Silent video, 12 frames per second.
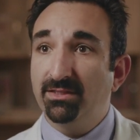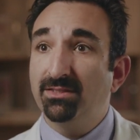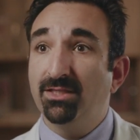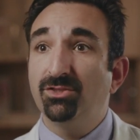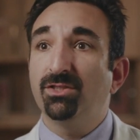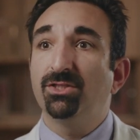
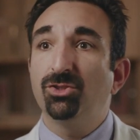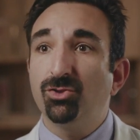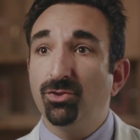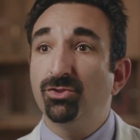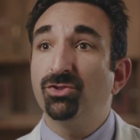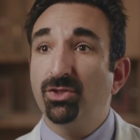essentially
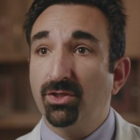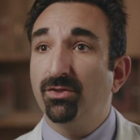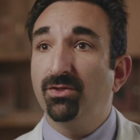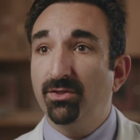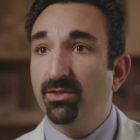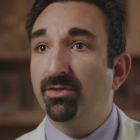
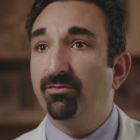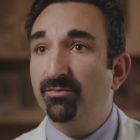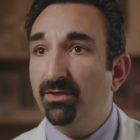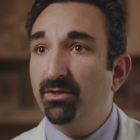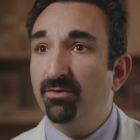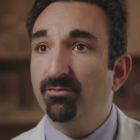short-circuit the nerve
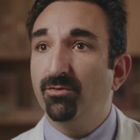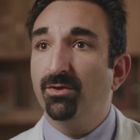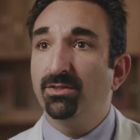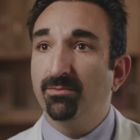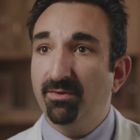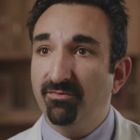
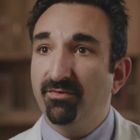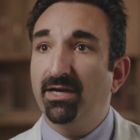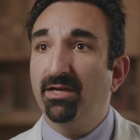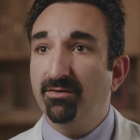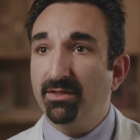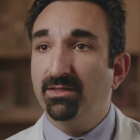for it to be
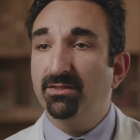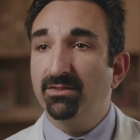firing